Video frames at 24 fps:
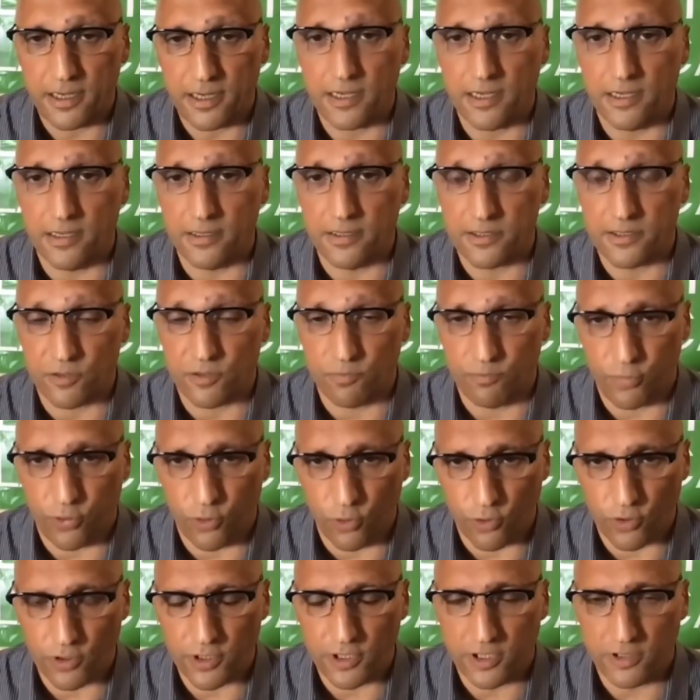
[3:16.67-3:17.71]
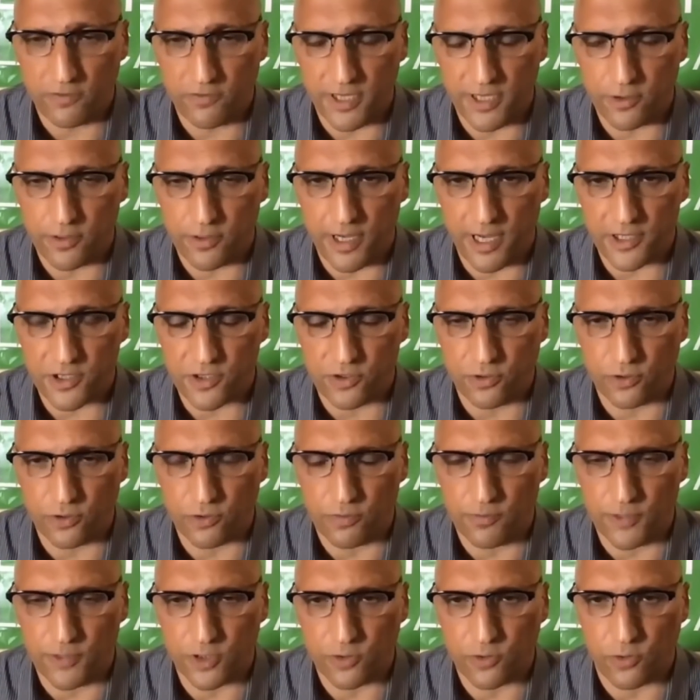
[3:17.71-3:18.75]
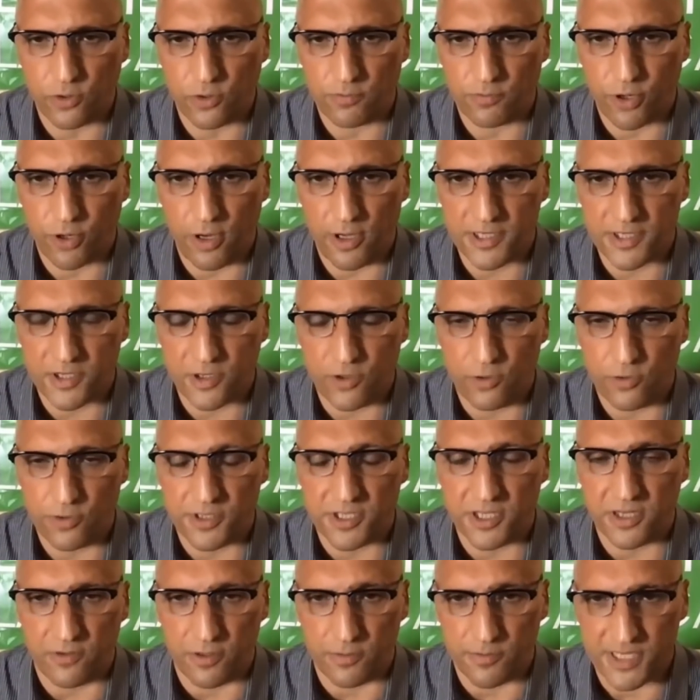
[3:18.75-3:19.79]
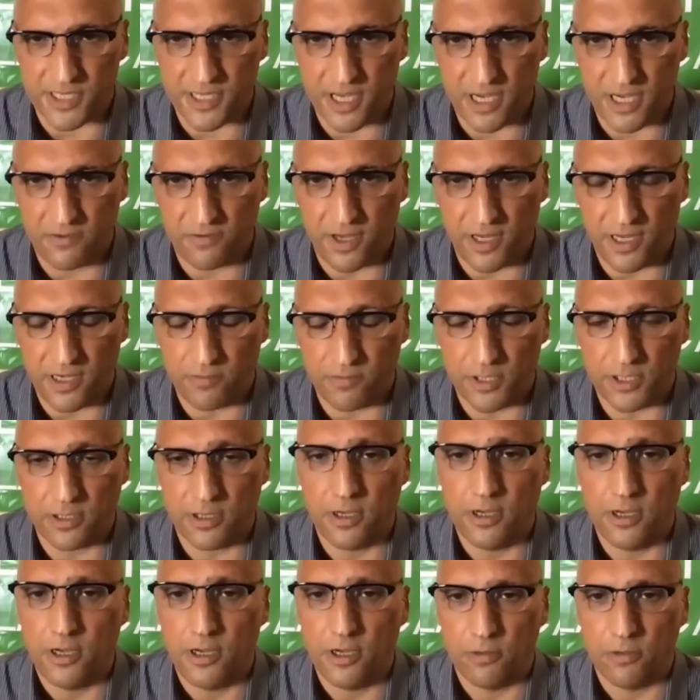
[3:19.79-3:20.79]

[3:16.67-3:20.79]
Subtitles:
in support of the International Criminal Court prosecutors, give them safe haven,